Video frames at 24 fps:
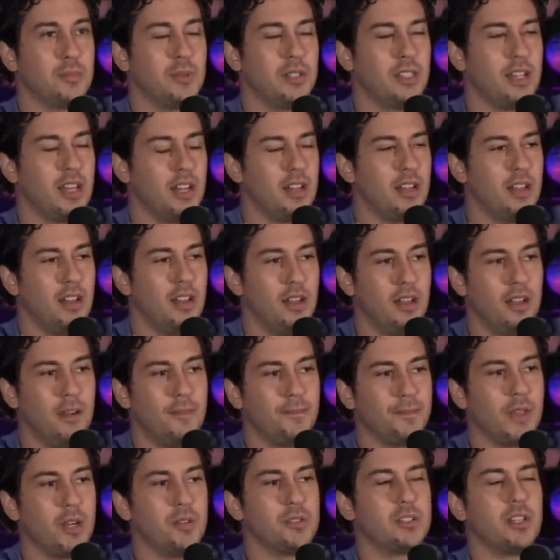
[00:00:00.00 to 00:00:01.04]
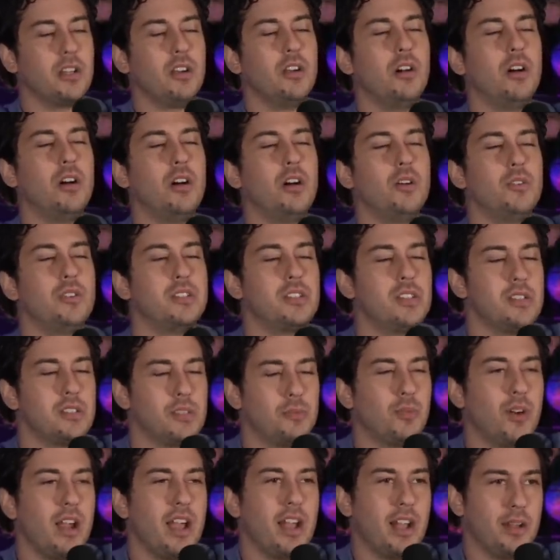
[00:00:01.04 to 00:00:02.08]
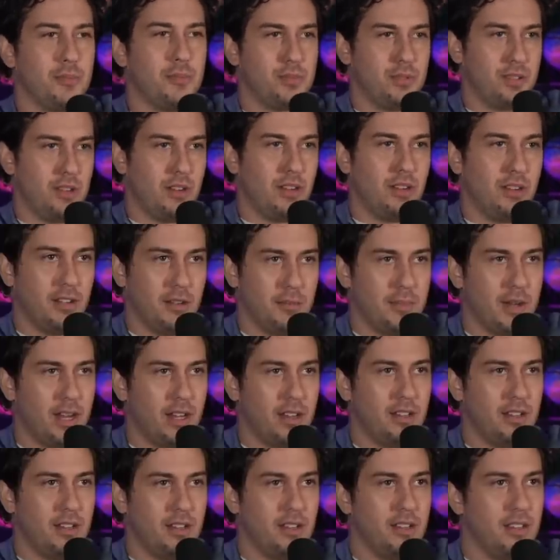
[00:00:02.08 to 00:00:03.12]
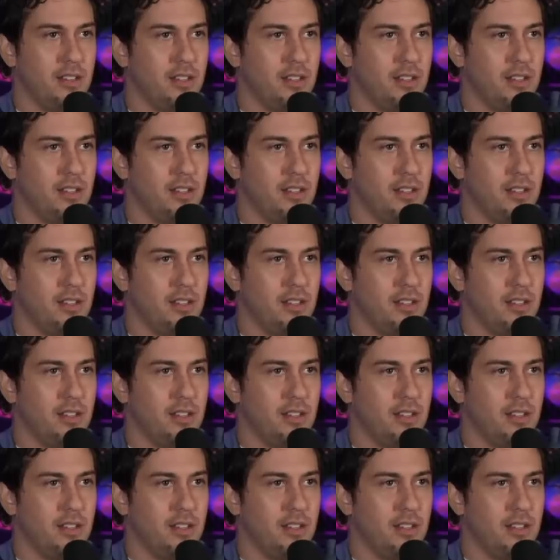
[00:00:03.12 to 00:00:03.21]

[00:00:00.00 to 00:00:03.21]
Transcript: But then I was like, oh, this is a breakup song about